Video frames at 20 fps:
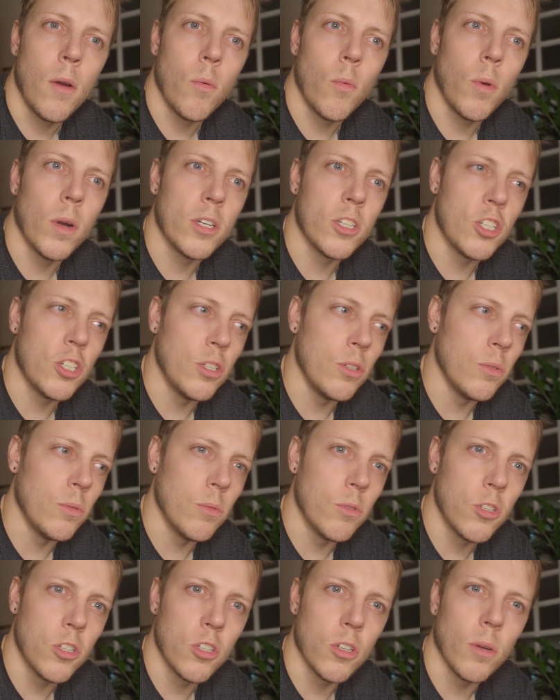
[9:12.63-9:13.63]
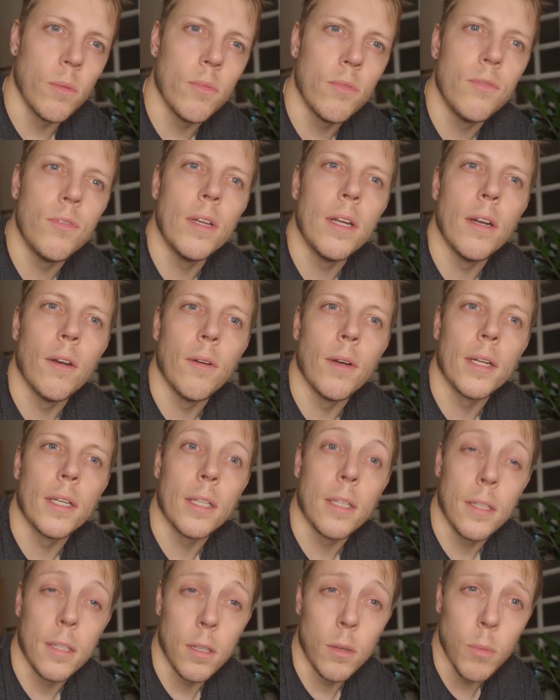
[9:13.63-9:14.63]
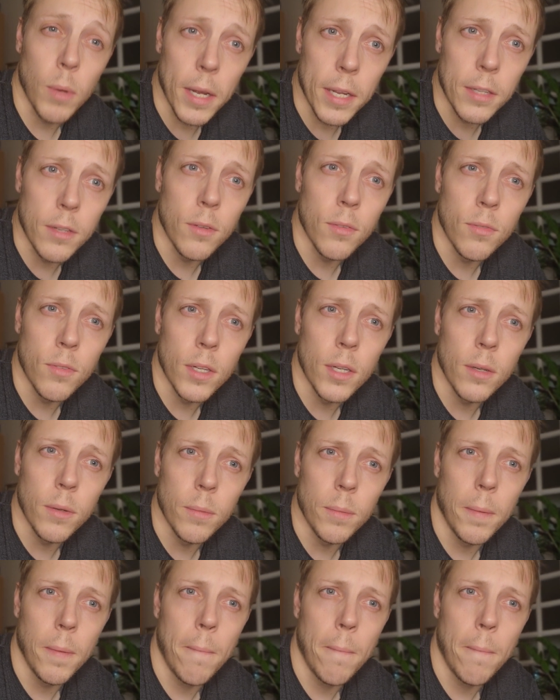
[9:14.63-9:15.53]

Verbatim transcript: once you stop fearing the way you feel